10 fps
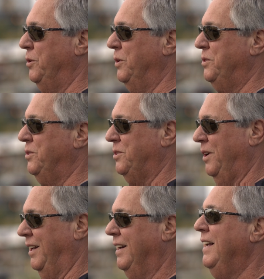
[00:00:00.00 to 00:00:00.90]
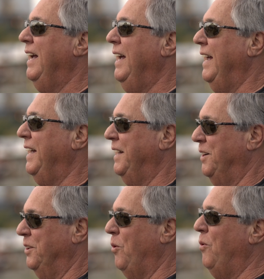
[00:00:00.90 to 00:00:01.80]
few inches.
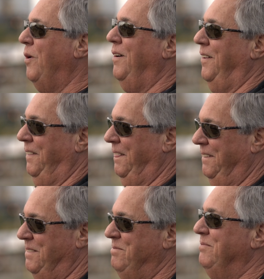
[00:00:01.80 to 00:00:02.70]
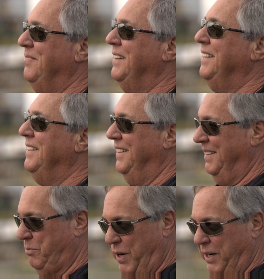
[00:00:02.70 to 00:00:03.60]
Hanging on the wall. Brand new
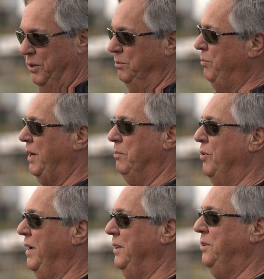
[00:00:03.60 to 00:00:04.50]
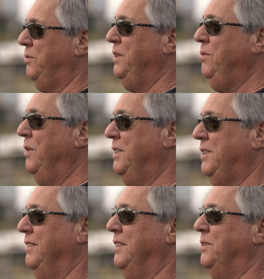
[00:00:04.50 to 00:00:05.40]
stuff. Brand new. Wow. Bought a brand new
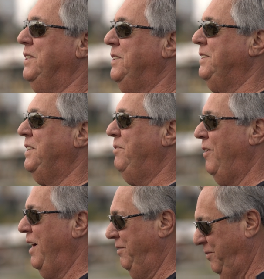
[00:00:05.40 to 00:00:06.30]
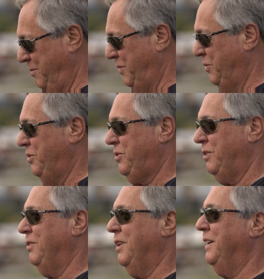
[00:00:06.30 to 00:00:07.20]
327 365 from Dewey
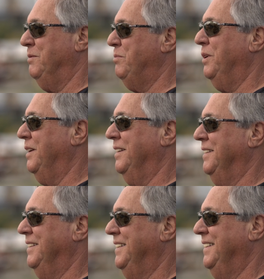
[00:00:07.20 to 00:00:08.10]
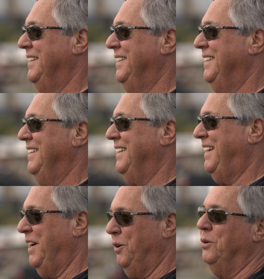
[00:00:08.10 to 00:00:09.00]
Chevrolet and put in
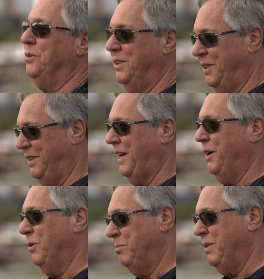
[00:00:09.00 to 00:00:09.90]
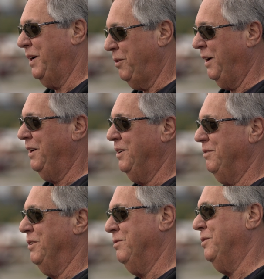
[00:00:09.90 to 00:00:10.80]
it. Gail, Gail would be a great
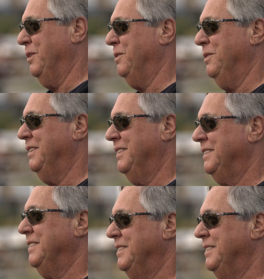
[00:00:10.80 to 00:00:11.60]
interview for you the good old